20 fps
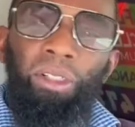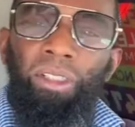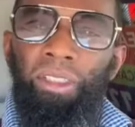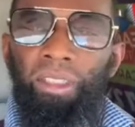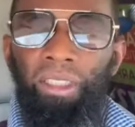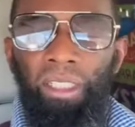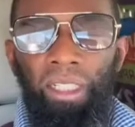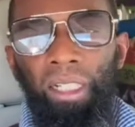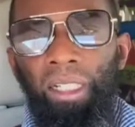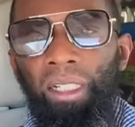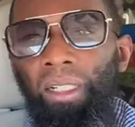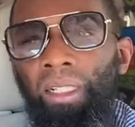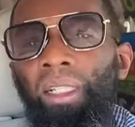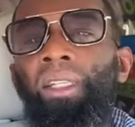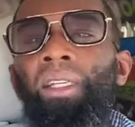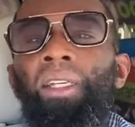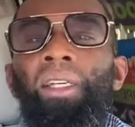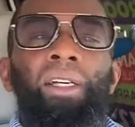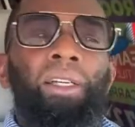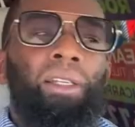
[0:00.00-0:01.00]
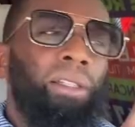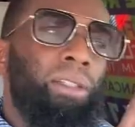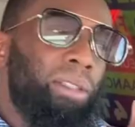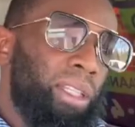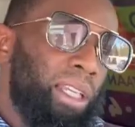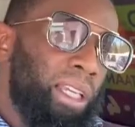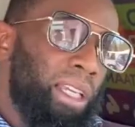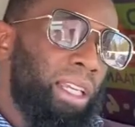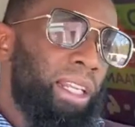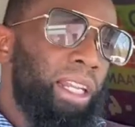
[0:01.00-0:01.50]
see,
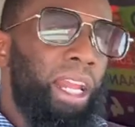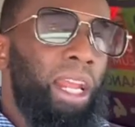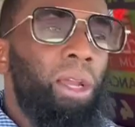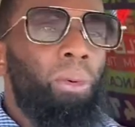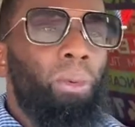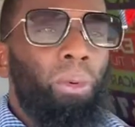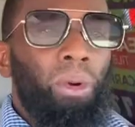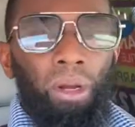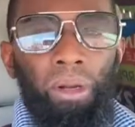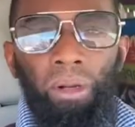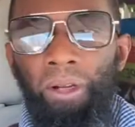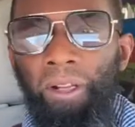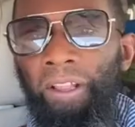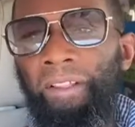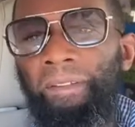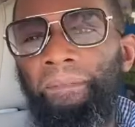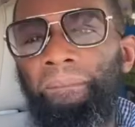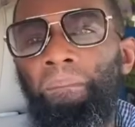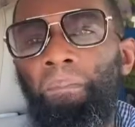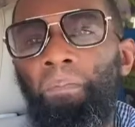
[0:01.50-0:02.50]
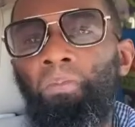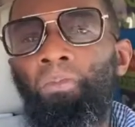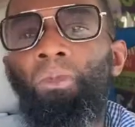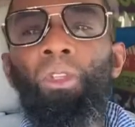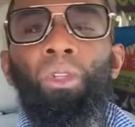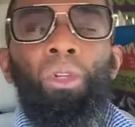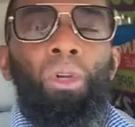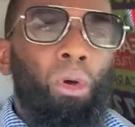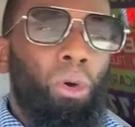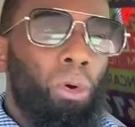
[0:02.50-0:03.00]
damn, it ain't work.
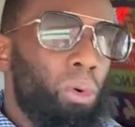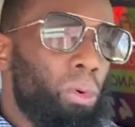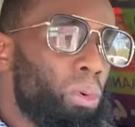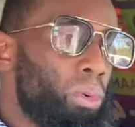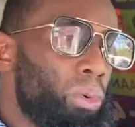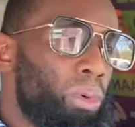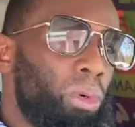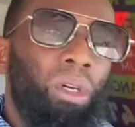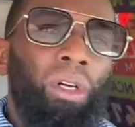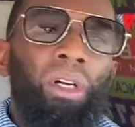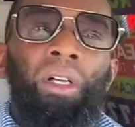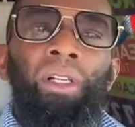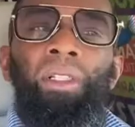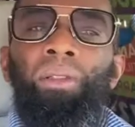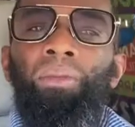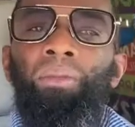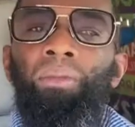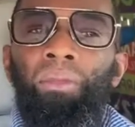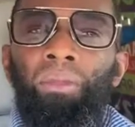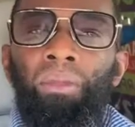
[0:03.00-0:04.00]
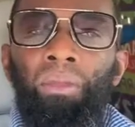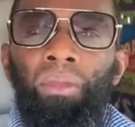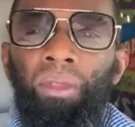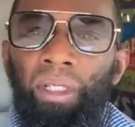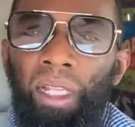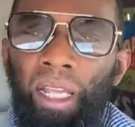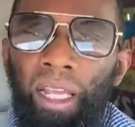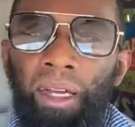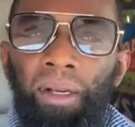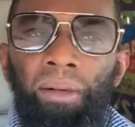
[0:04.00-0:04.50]
Cool.
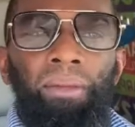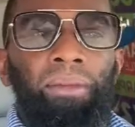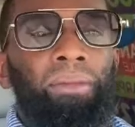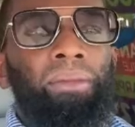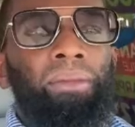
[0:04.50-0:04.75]
Now,